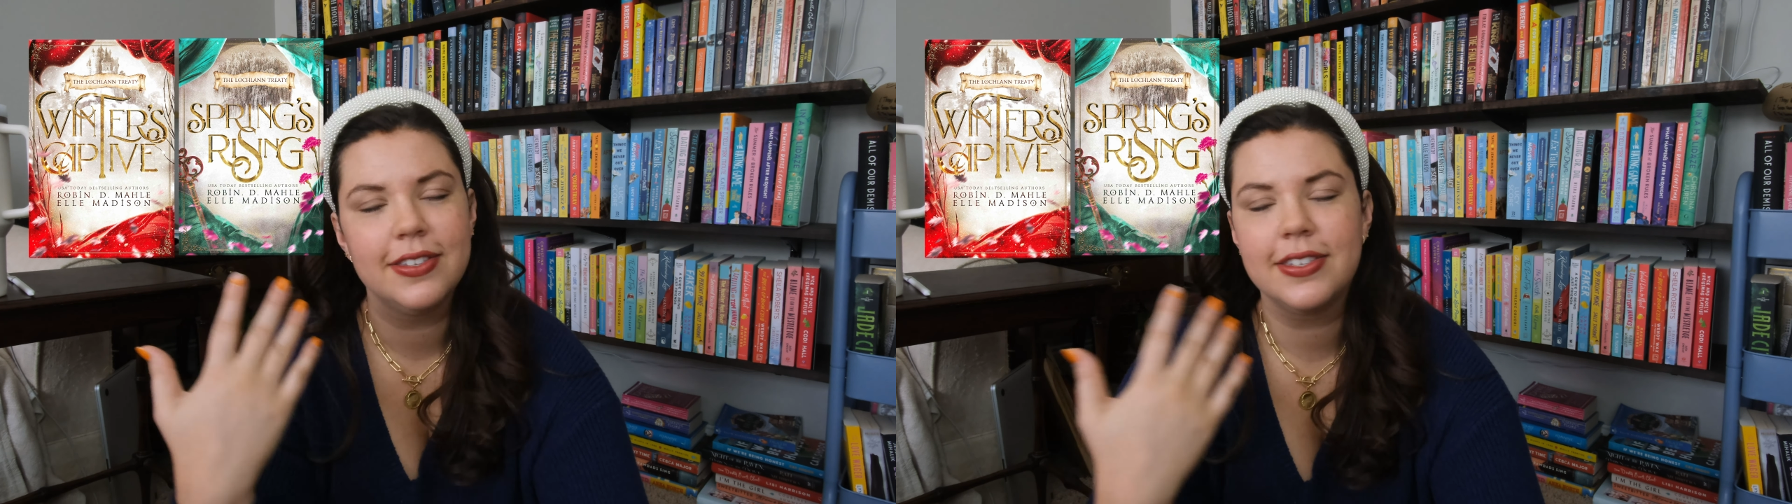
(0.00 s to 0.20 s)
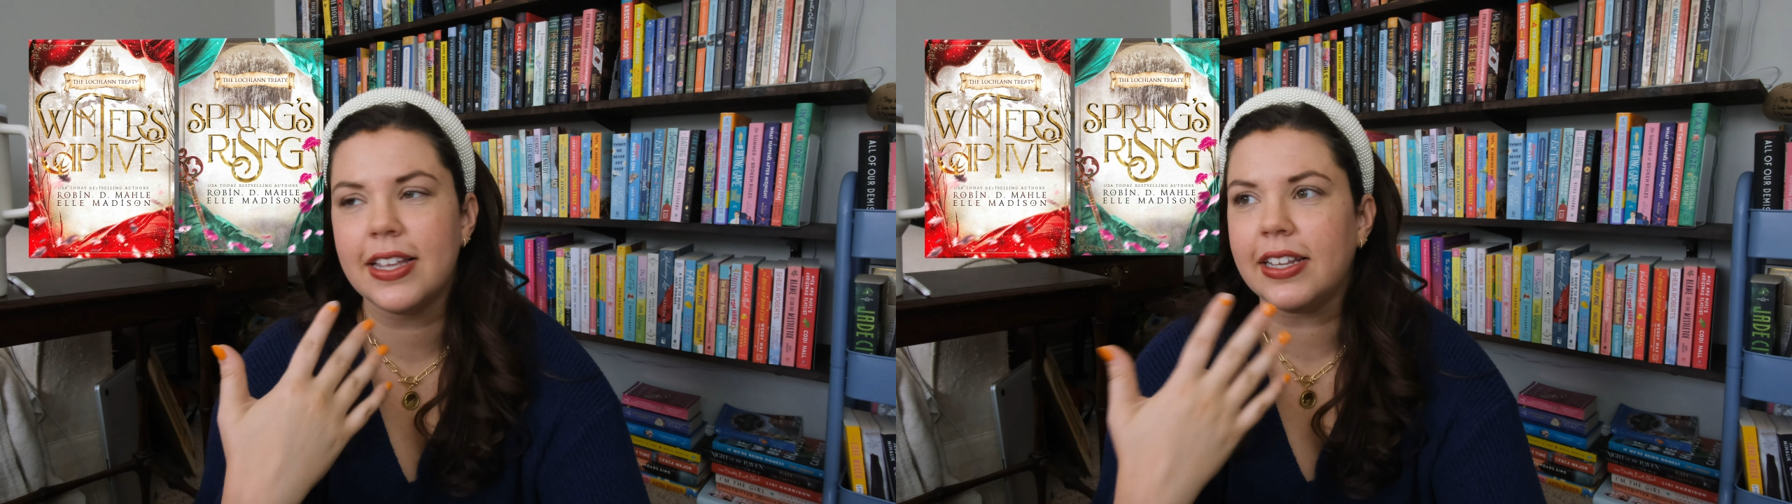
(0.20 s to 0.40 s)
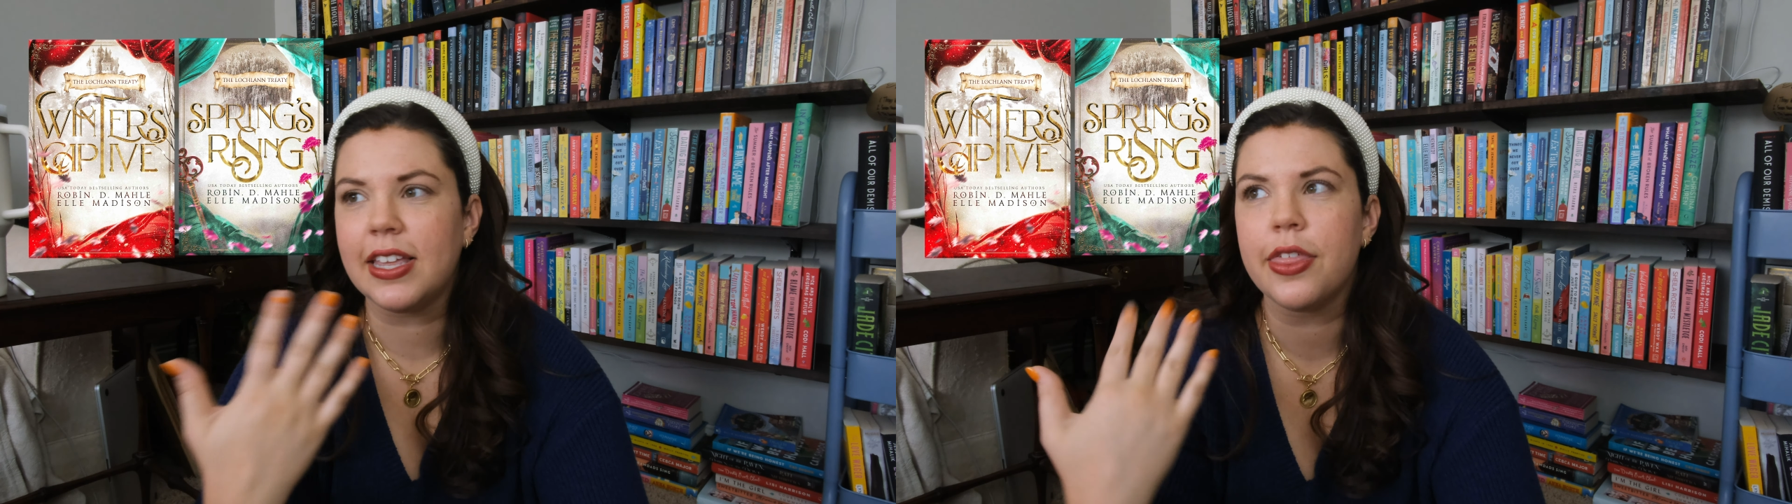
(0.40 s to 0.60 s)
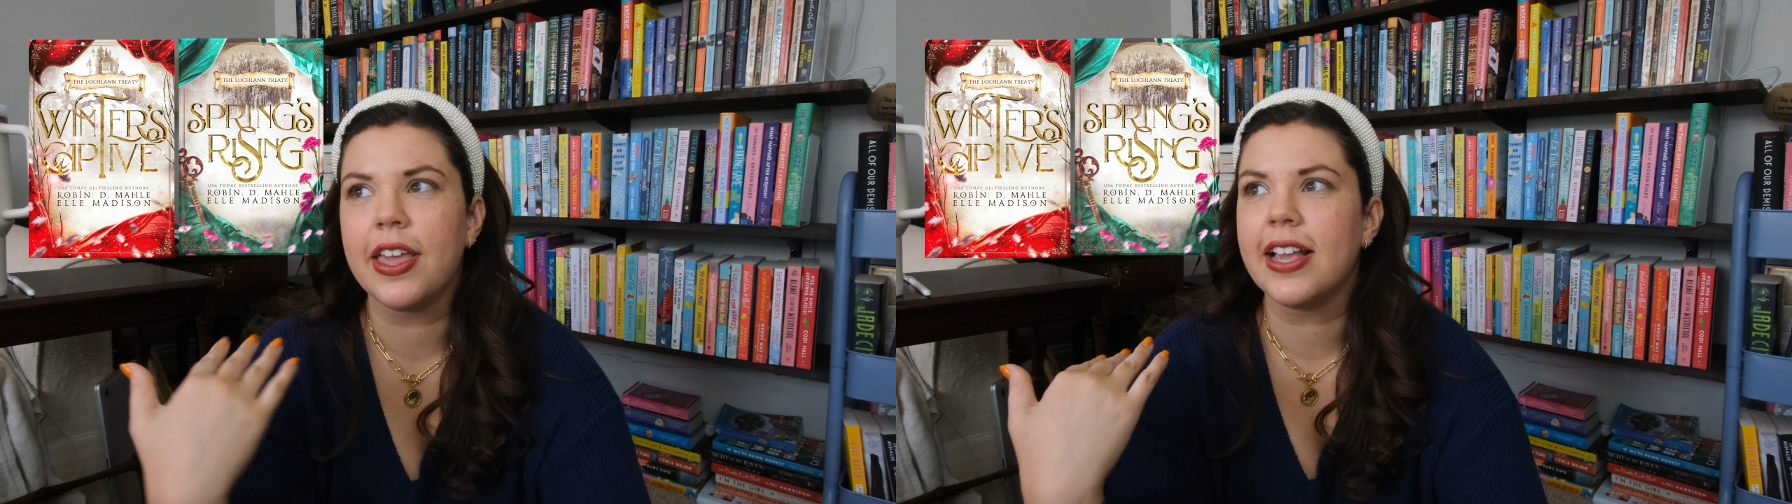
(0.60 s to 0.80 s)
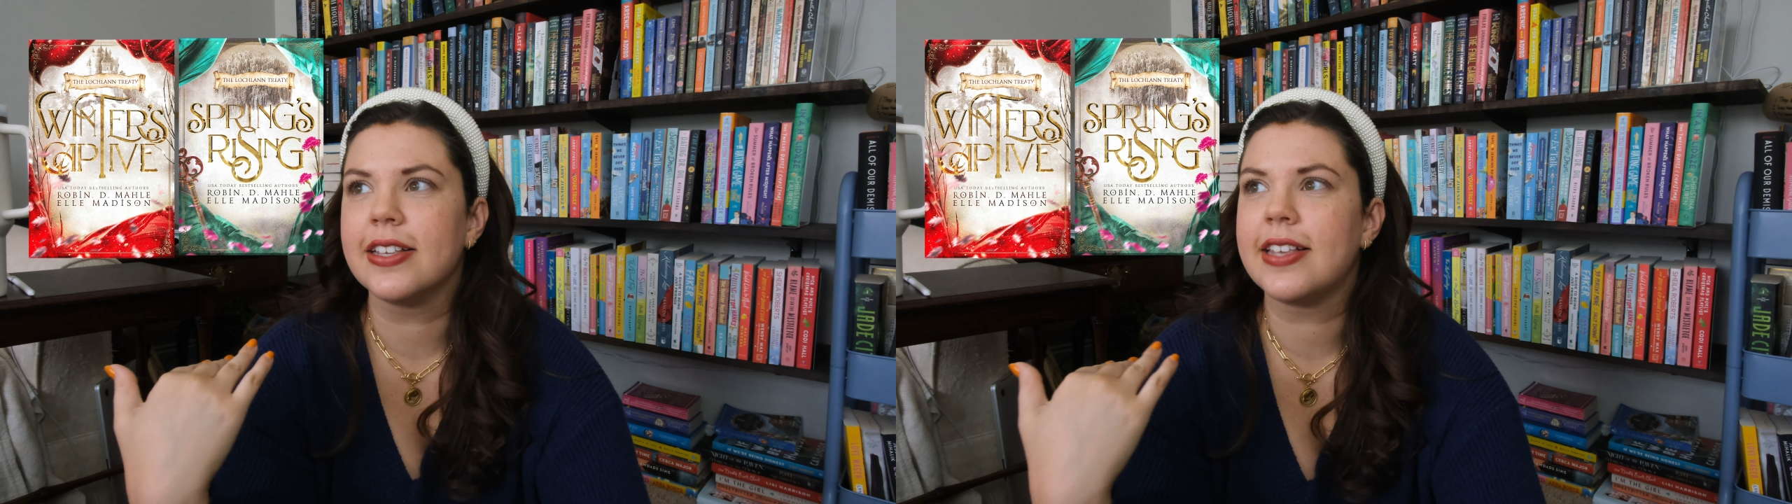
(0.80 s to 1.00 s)
silly
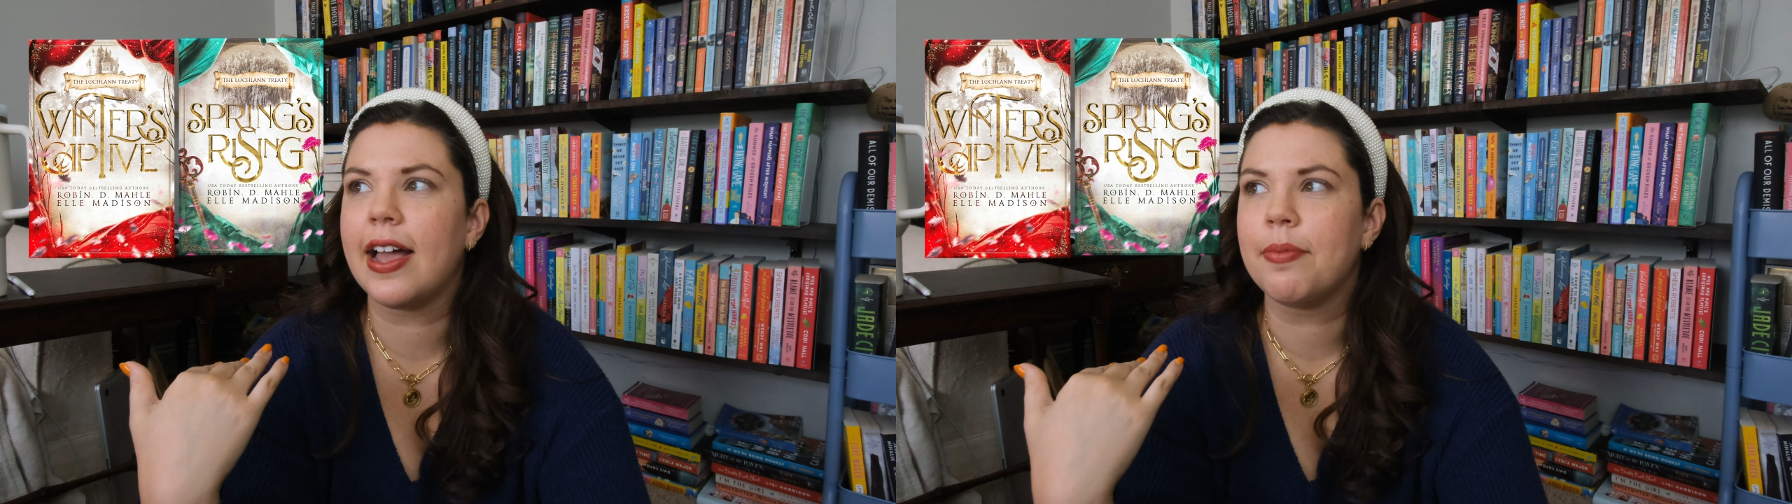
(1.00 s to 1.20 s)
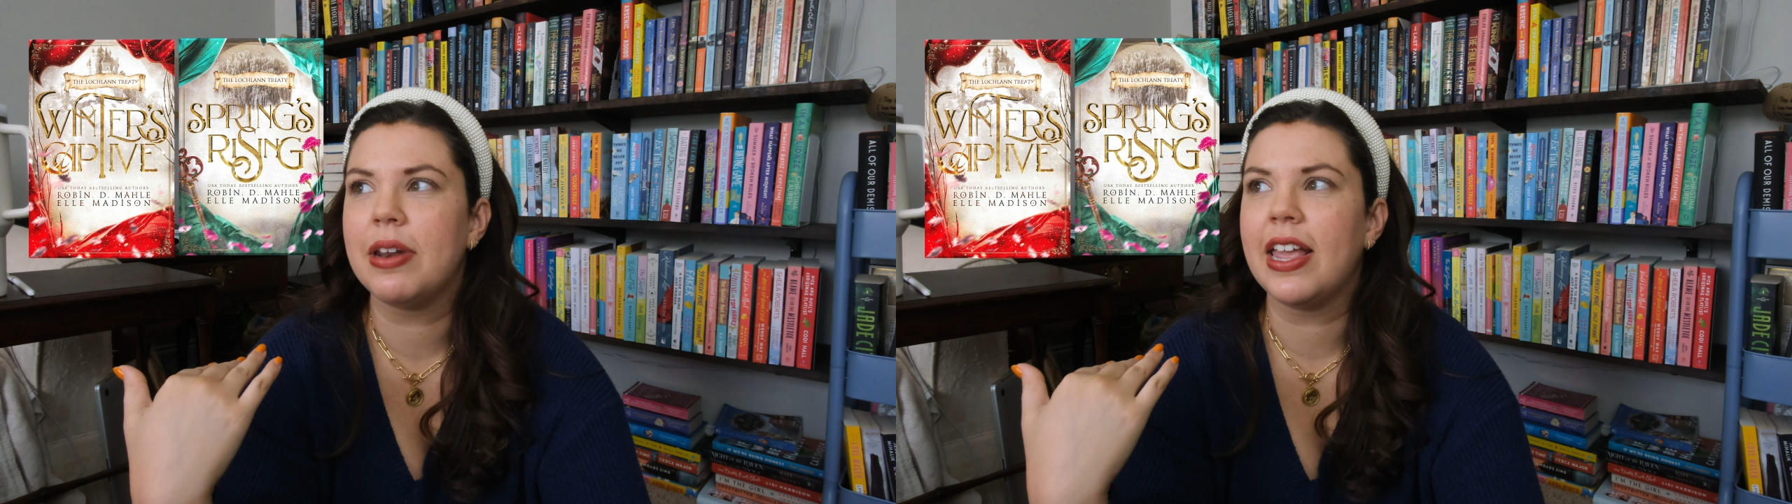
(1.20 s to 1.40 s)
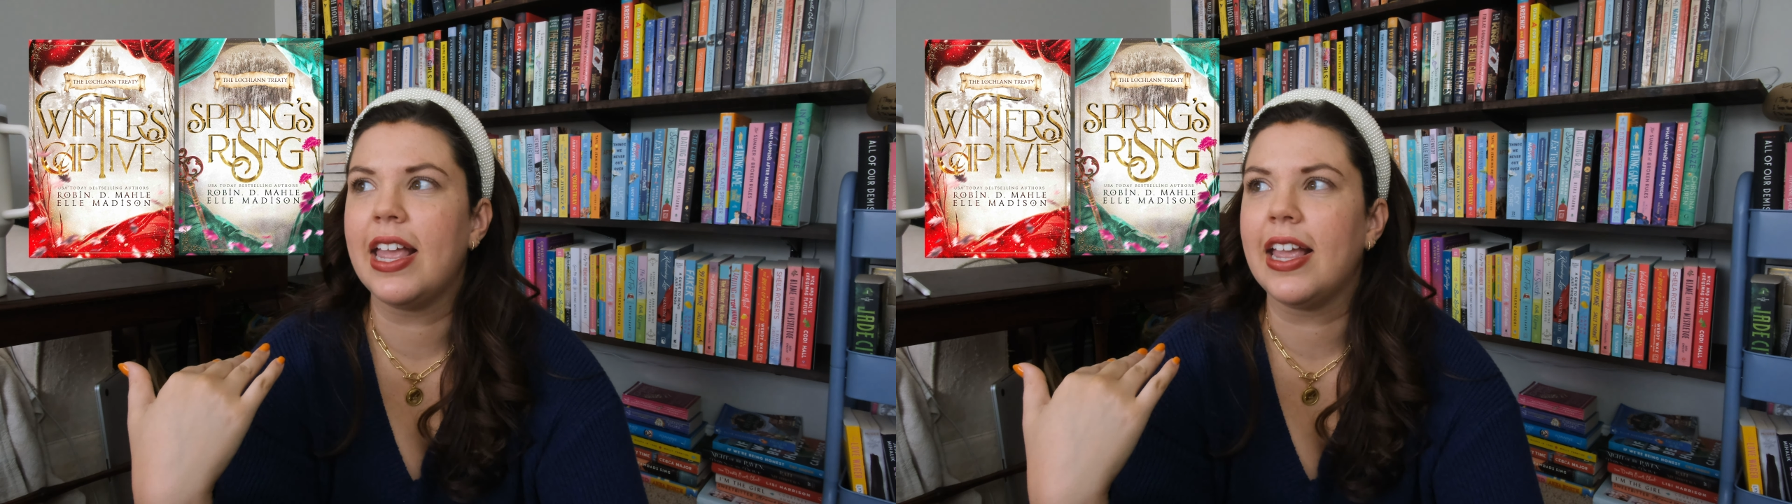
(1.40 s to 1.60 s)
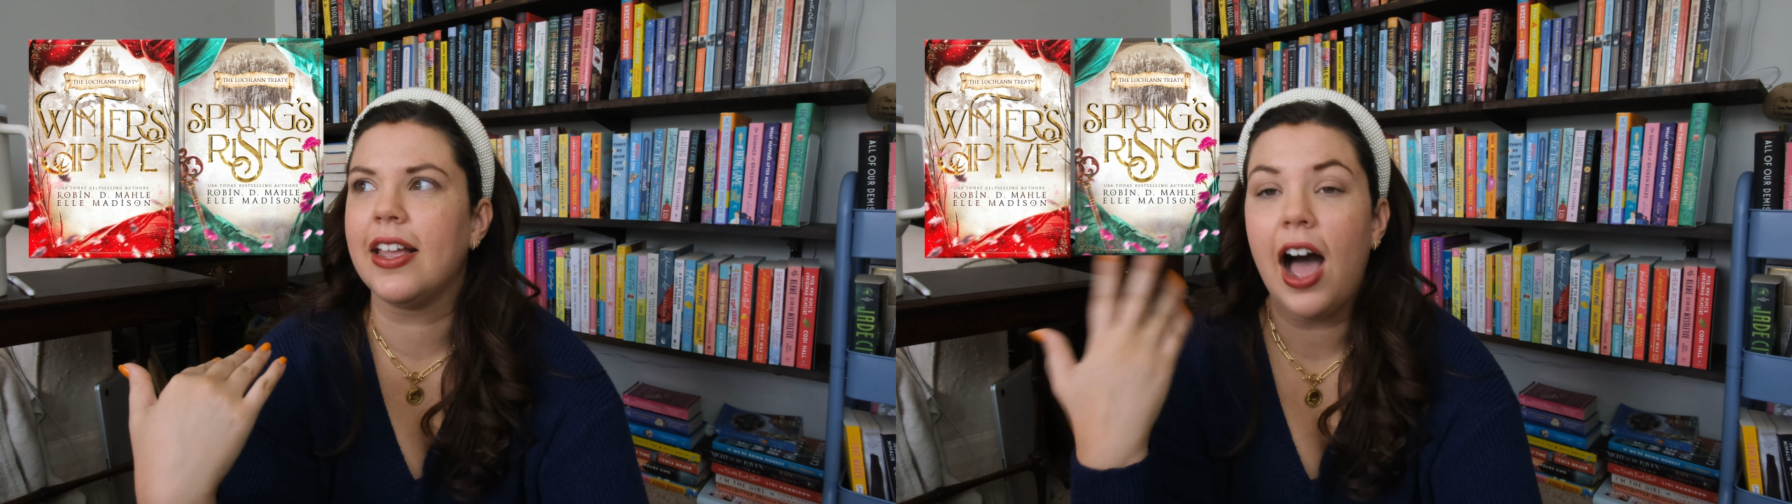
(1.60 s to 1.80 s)
things happening.